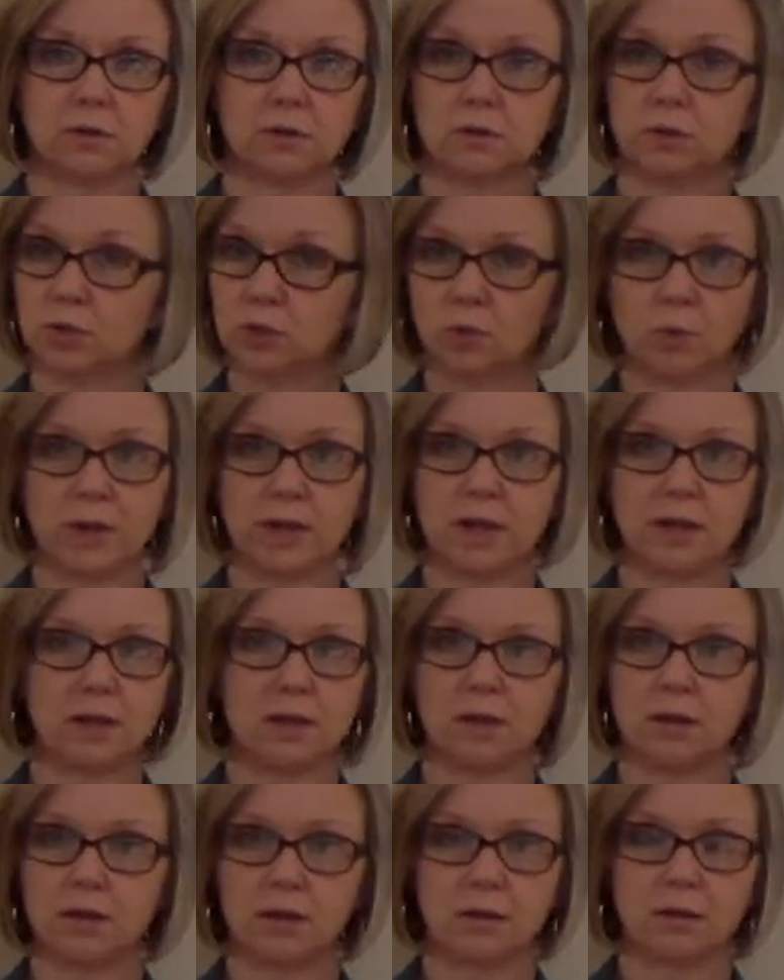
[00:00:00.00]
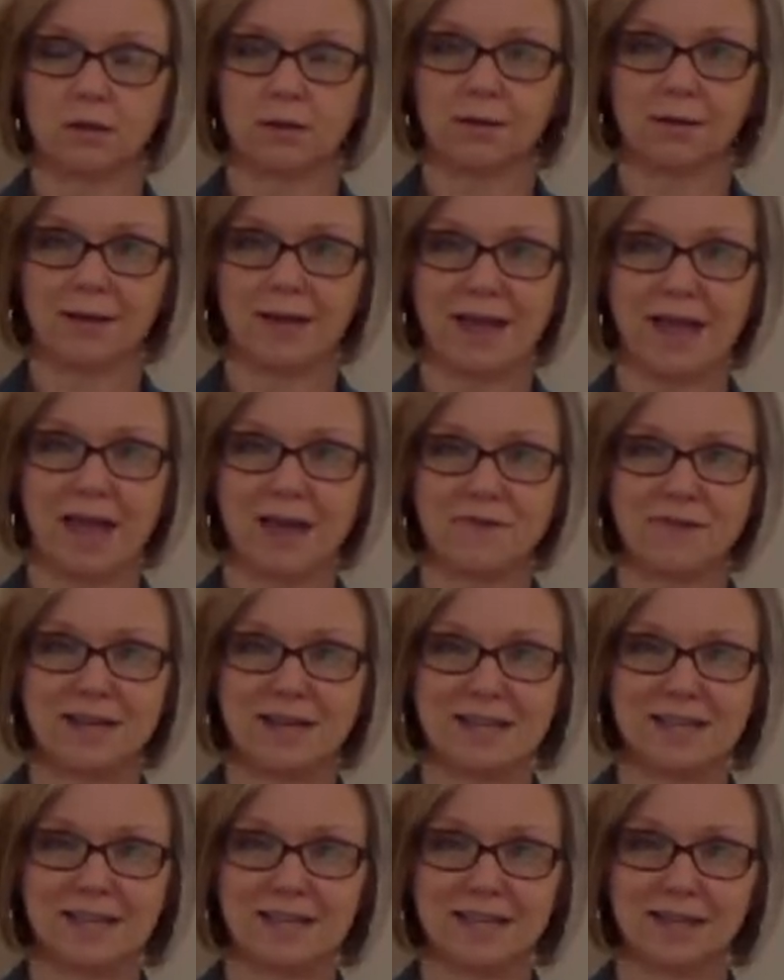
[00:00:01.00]
do we have
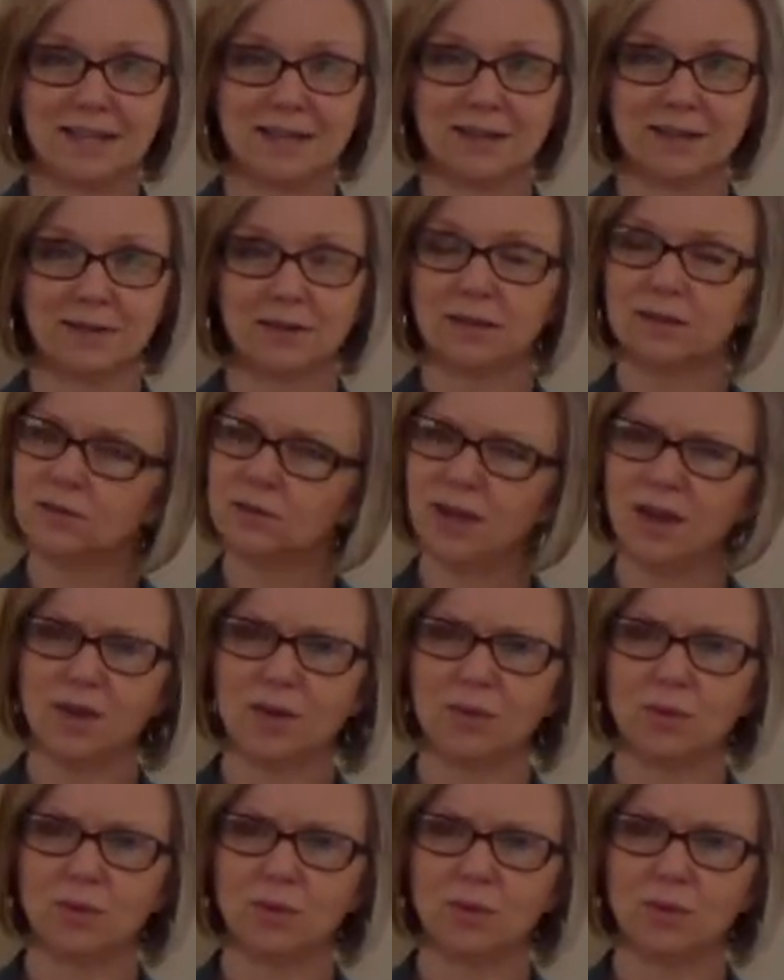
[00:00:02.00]
anything? No.